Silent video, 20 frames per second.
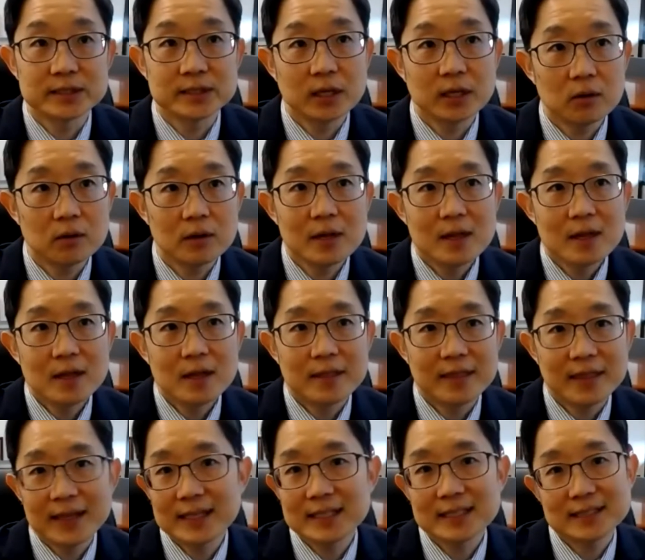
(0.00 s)
So,
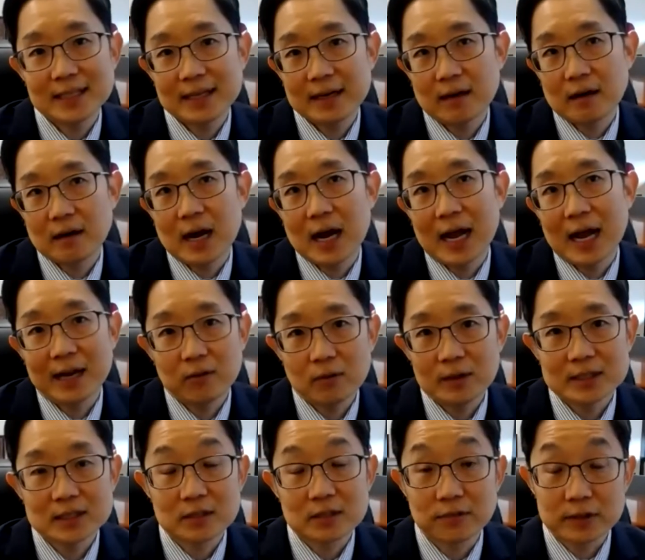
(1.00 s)
things that are high
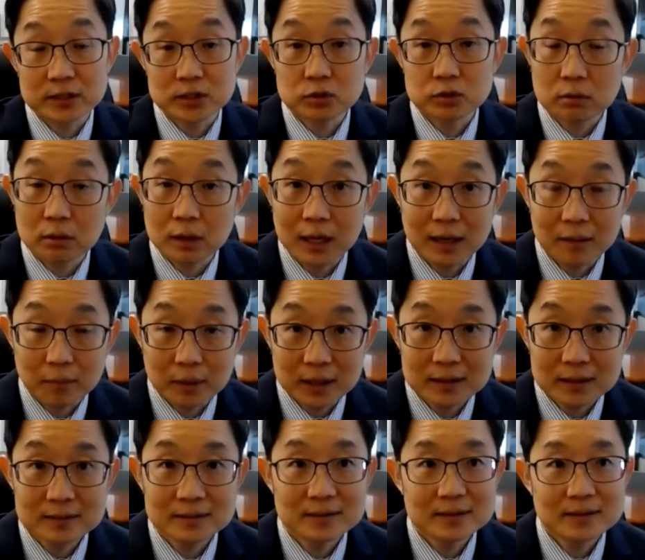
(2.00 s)
risk for
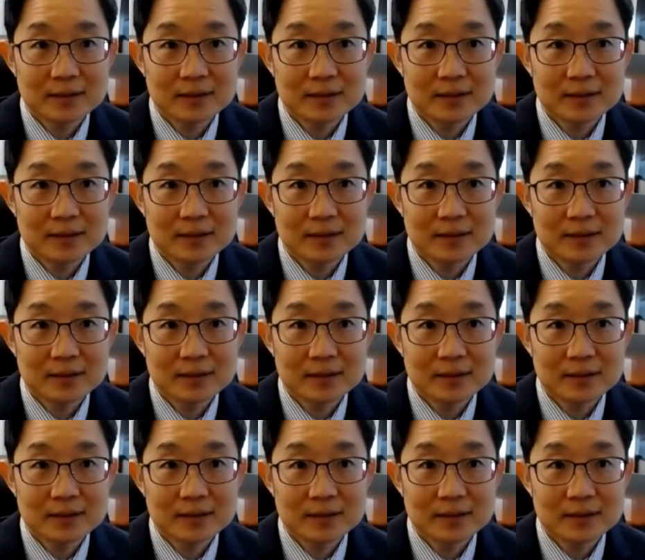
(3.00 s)
trauma,